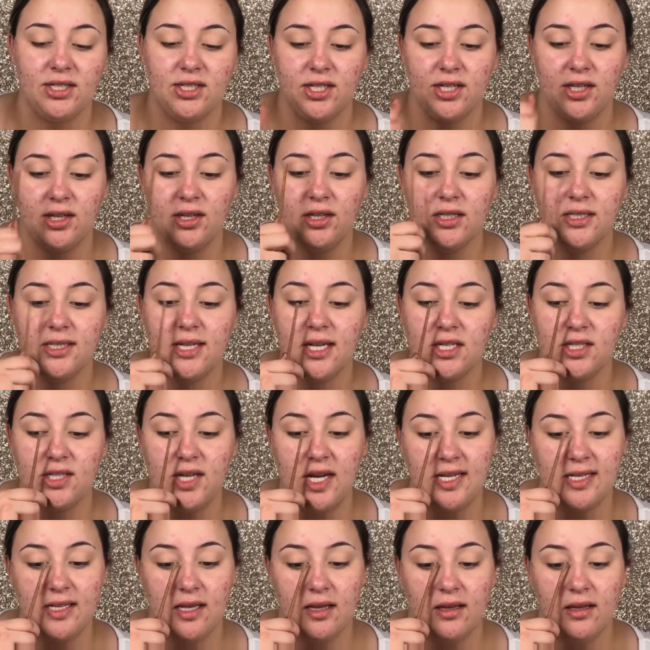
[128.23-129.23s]
she looks like she
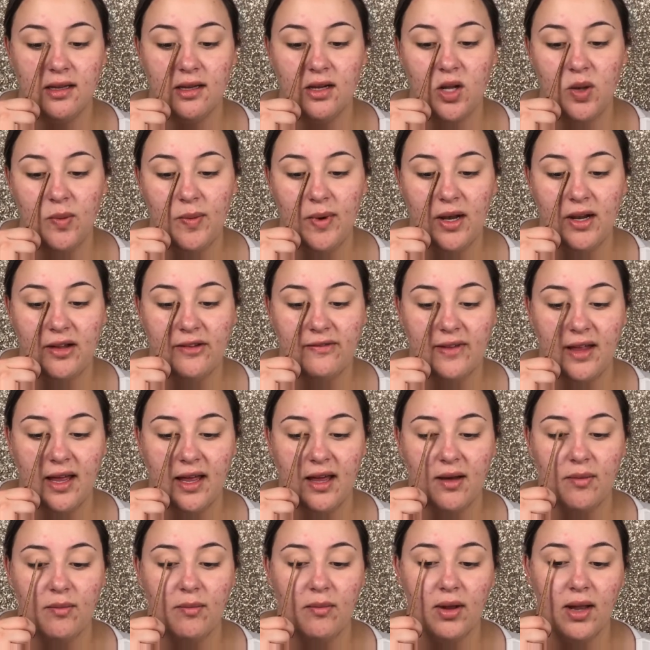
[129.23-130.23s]
has a little bit of
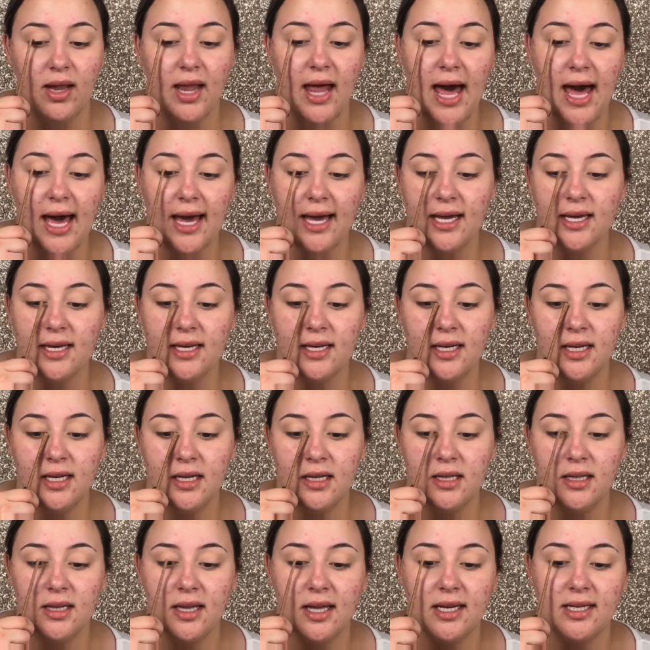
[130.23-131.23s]
like a black,
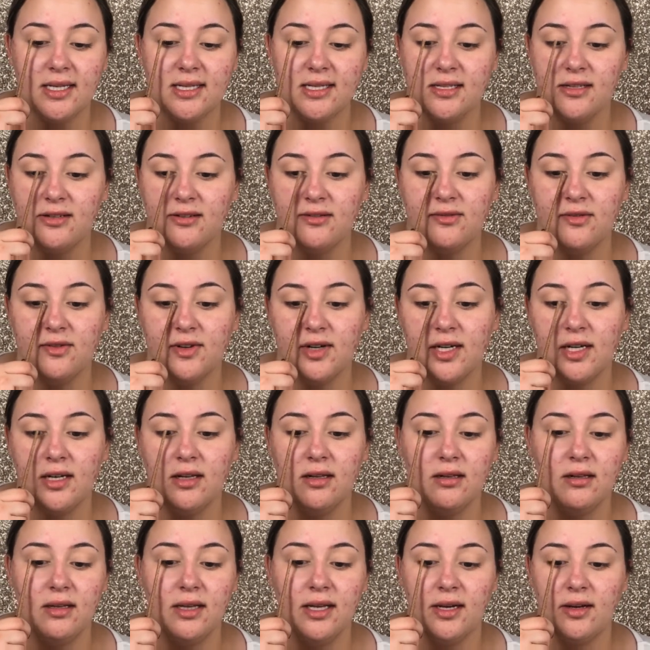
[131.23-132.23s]
like silvery
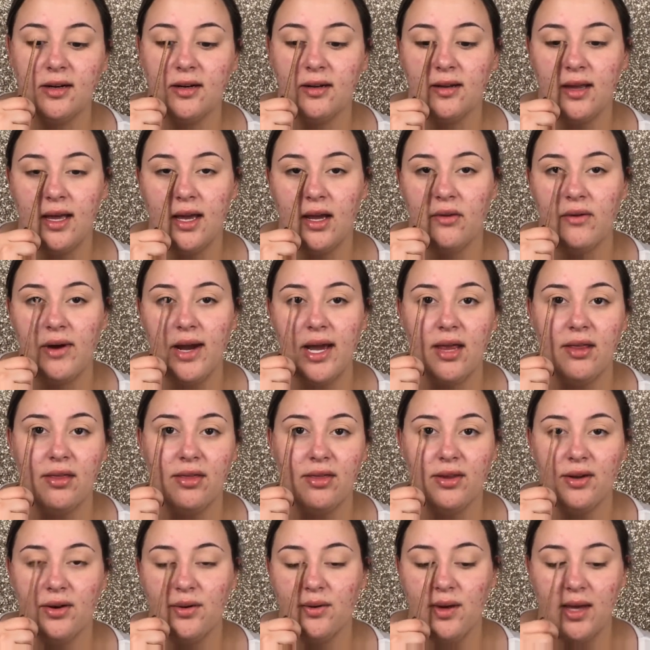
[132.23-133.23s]
glitter like right in
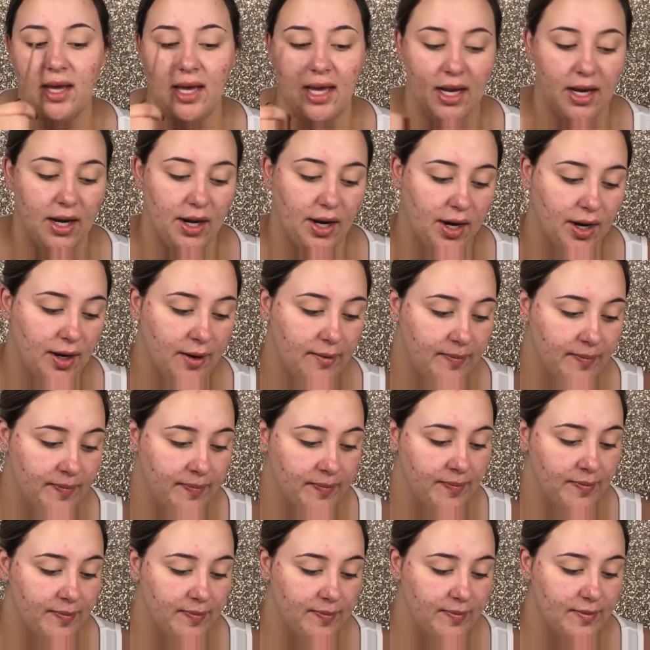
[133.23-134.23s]
through here,
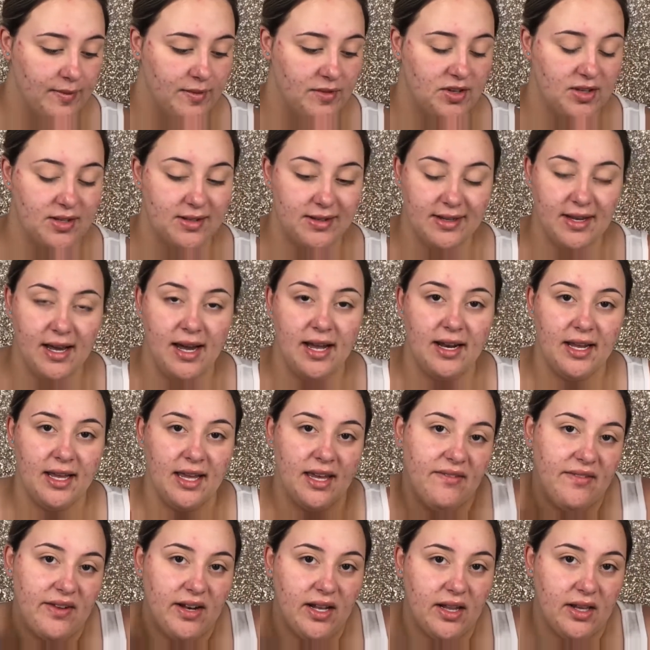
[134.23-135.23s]
just kind of
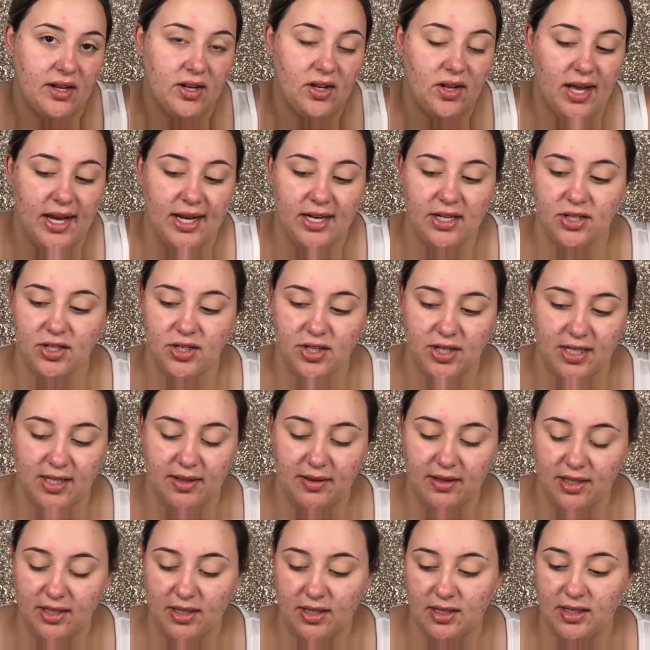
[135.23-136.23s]
give it a little extra
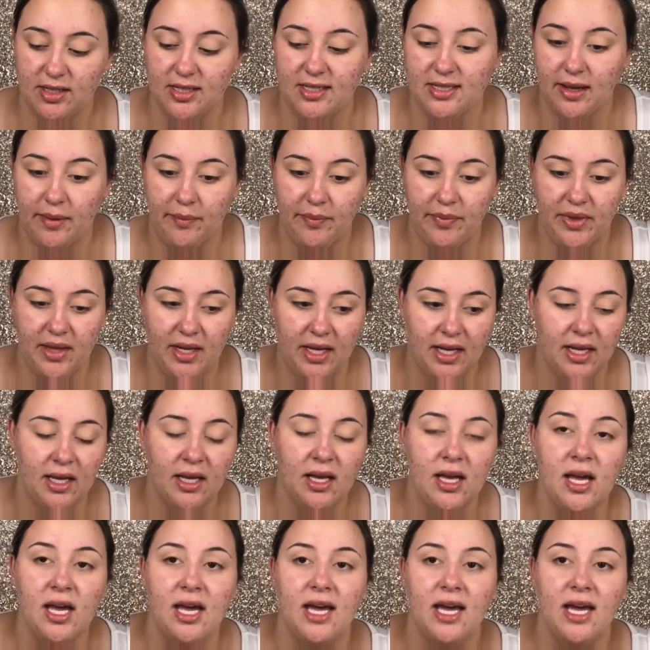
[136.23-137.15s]
something.